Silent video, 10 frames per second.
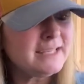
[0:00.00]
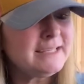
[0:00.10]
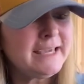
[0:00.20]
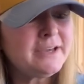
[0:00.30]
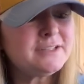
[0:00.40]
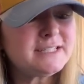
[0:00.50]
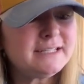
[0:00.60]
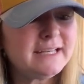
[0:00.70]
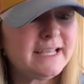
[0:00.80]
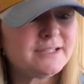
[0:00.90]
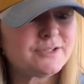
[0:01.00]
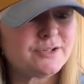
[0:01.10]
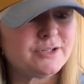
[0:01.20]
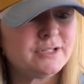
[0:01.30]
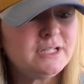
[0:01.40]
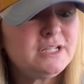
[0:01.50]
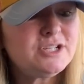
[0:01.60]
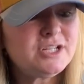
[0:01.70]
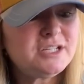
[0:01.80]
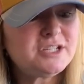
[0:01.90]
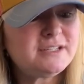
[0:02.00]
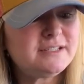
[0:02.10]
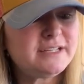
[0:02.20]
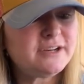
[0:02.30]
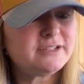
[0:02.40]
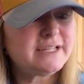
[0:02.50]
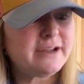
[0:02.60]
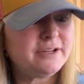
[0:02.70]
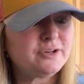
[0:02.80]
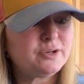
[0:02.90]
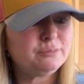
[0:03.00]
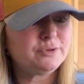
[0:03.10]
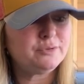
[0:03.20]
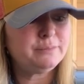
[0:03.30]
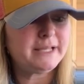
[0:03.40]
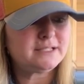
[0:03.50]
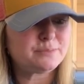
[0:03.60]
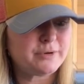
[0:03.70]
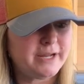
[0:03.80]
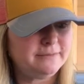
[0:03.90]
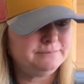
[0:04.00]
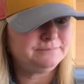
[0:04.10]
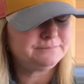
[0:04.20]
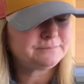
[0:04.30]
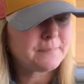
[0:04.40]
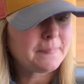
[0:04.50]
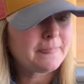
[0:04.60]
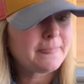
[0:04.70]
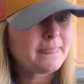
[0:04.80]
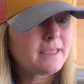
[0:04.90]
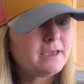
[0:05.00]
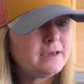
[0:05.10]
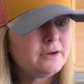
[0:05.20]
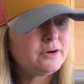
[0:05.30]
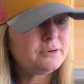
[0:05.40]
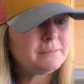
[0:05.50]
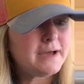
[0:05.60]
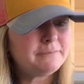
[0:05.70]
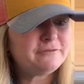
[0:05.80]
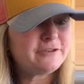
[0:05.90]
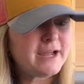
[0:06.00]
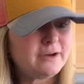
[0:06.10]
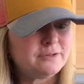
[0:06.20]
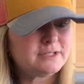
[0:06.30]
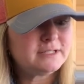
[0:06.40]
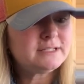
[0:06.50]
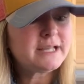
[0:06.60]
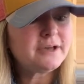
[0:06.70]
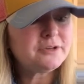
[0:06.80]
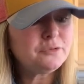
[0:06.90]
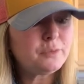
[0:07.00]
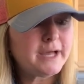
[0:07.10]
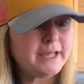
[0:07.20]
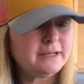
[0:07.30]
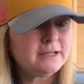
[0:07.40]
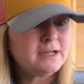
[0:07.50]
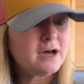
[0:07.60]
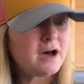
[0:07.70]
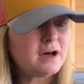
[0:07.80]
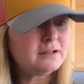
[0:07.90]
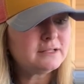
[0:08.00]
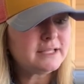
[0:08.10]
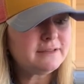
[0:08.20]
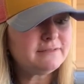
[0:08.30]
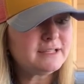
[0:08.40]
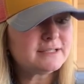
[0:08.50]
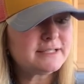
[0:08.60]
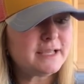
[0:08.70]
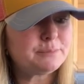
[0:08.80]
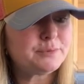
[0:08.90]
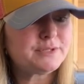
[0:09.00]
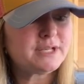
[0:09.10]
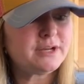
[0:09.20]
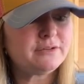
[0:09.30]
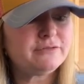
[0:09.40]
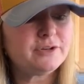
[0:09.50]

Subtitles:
Gail didn't answer. She just stared down at her blue bedspread. Her mom frowned. "Tell you what, I'll leave these samples here for